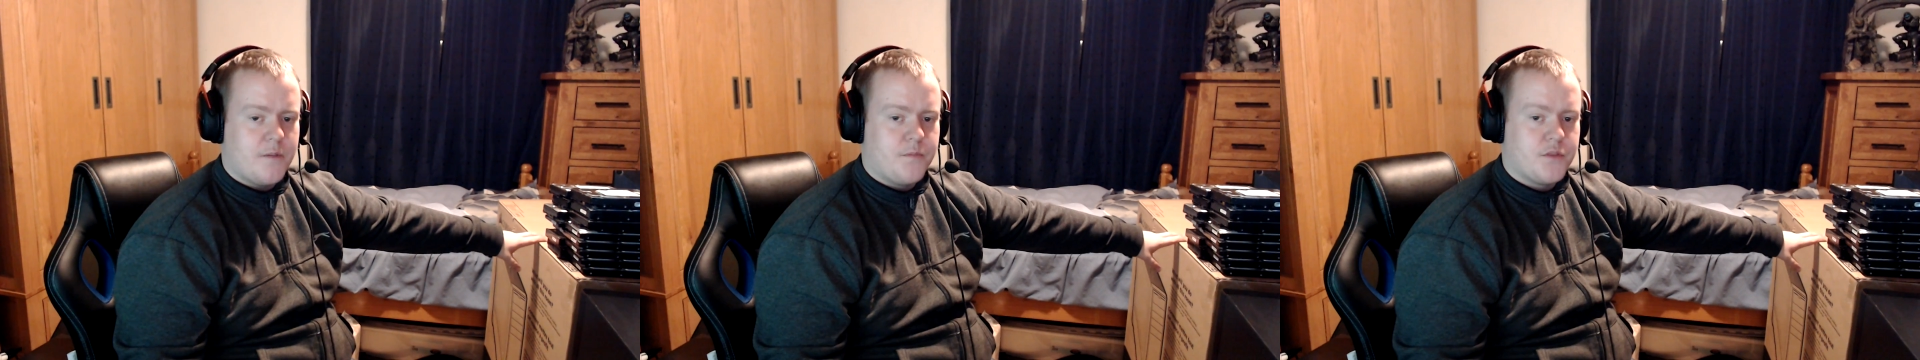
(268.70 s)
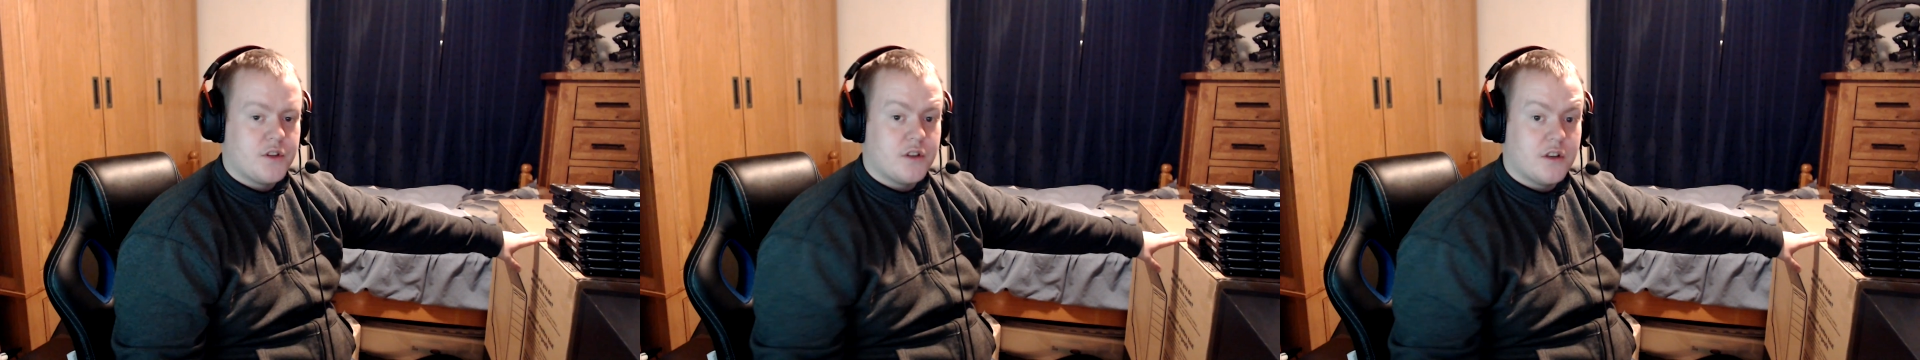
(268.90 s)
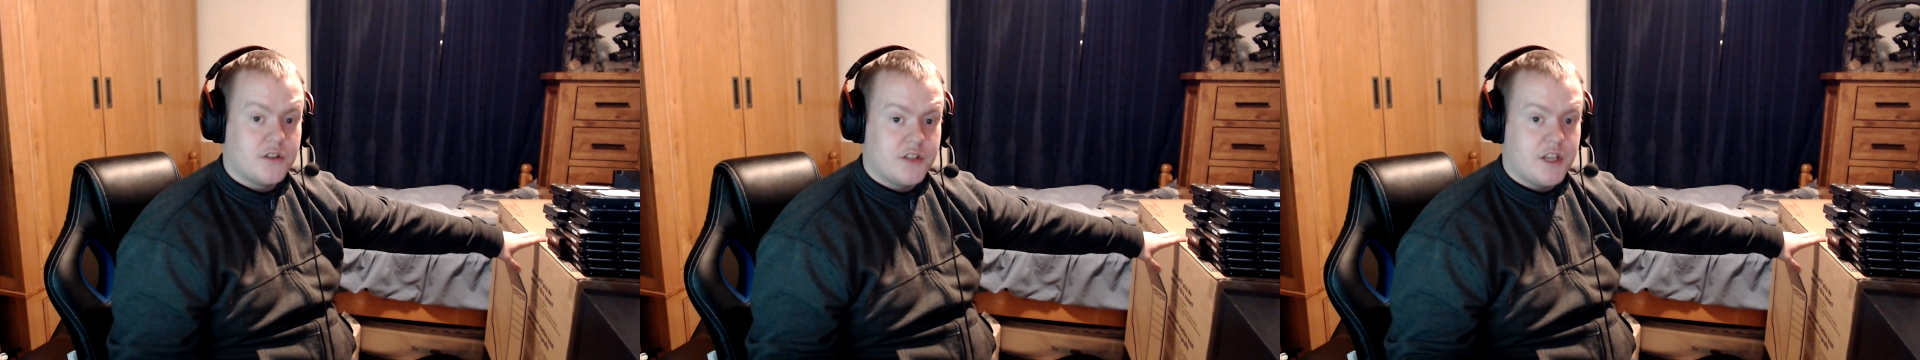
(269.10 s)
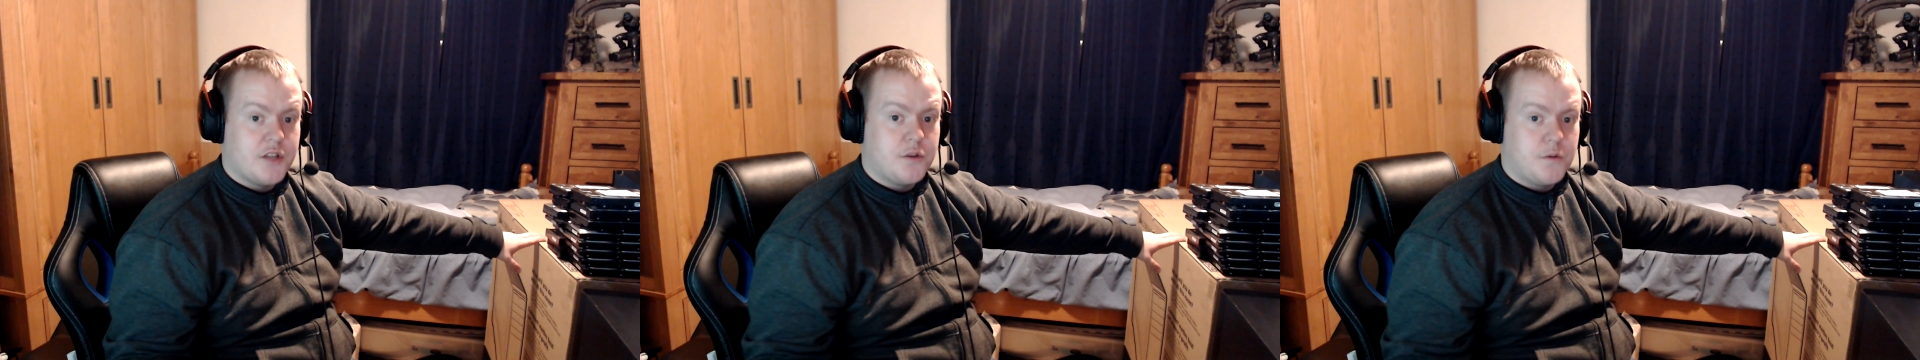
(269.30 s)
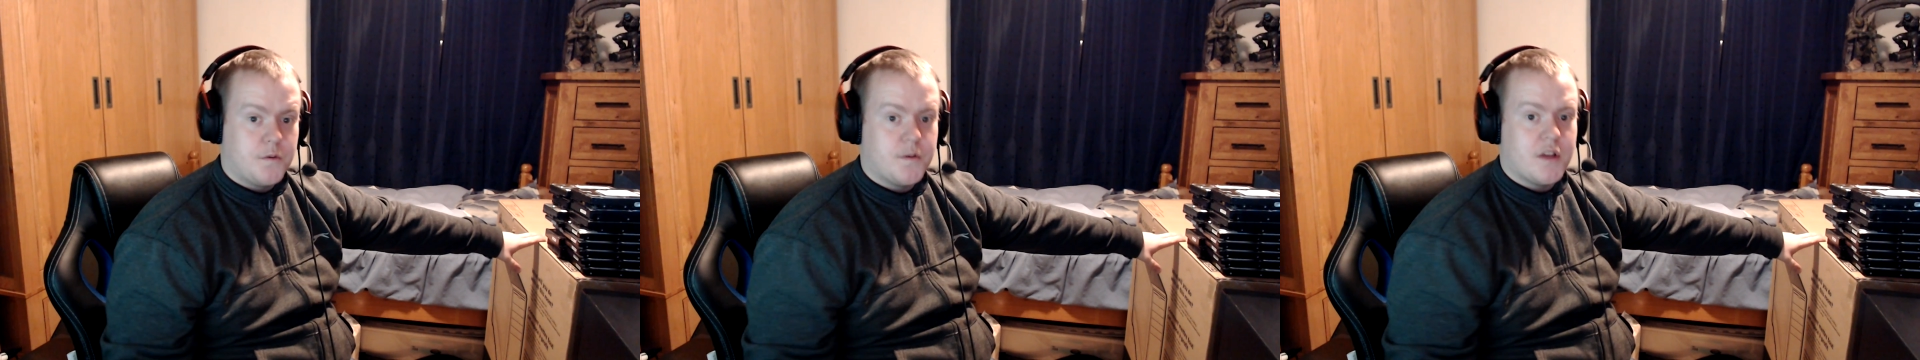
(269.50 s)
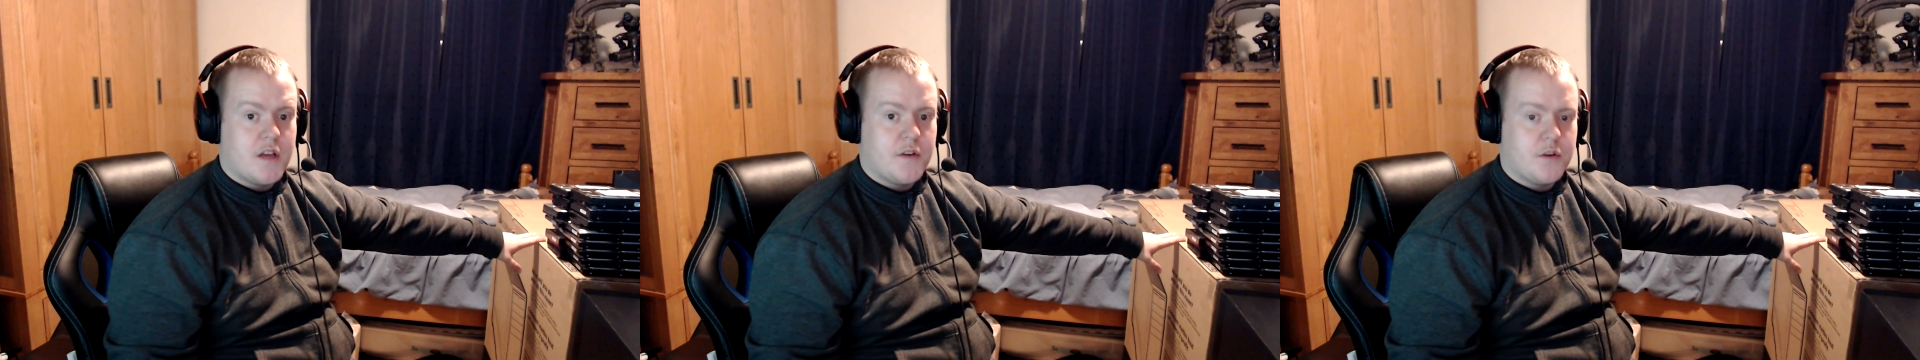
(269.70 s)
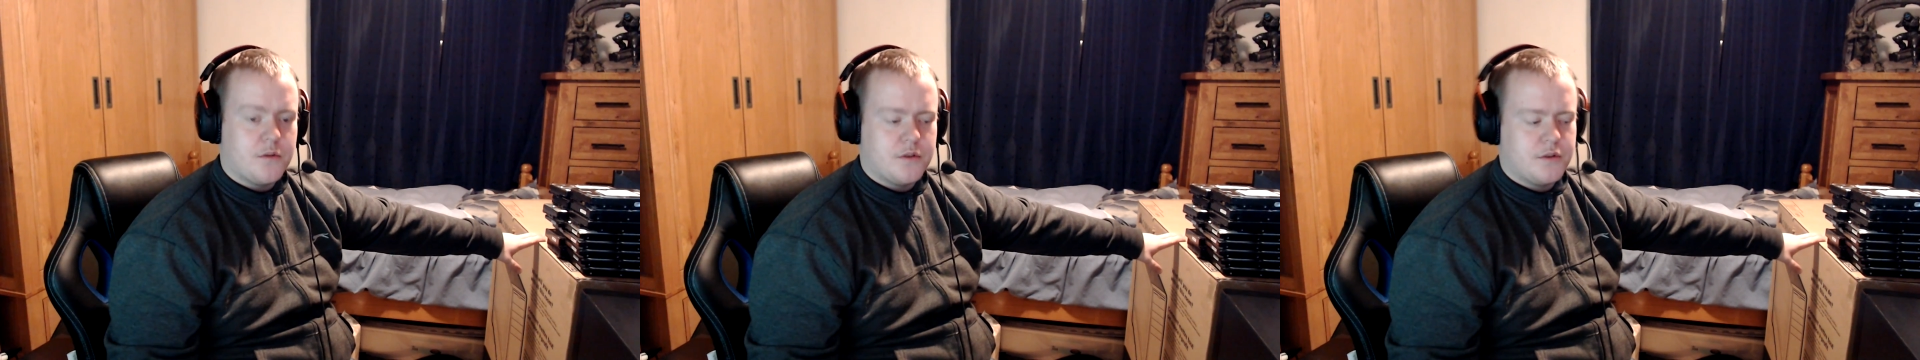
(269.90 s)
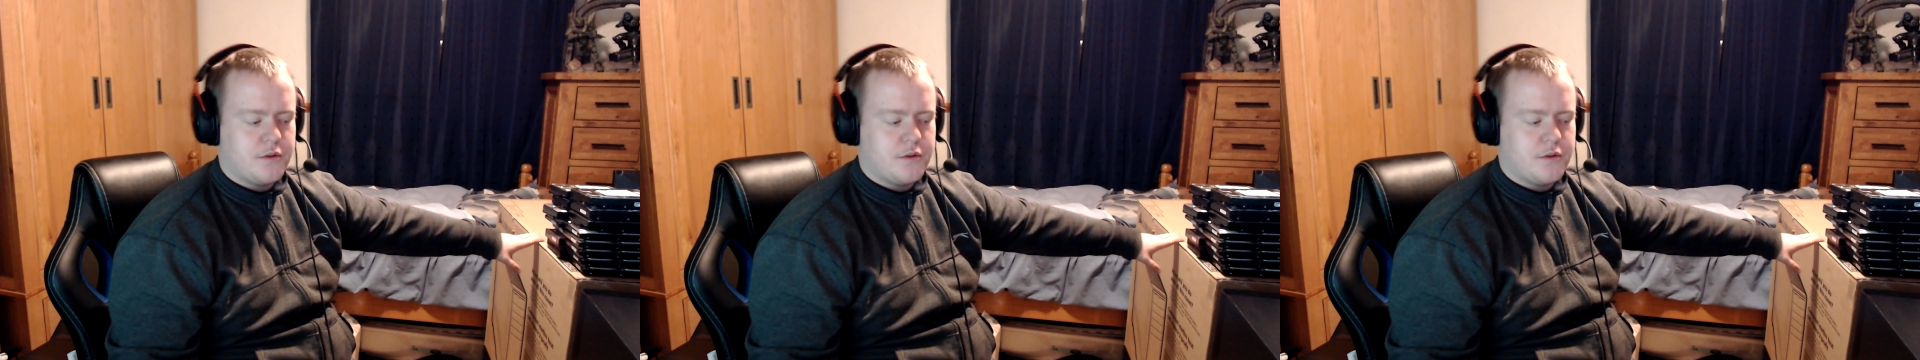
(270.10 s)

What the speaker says: So stay tuned for that if you want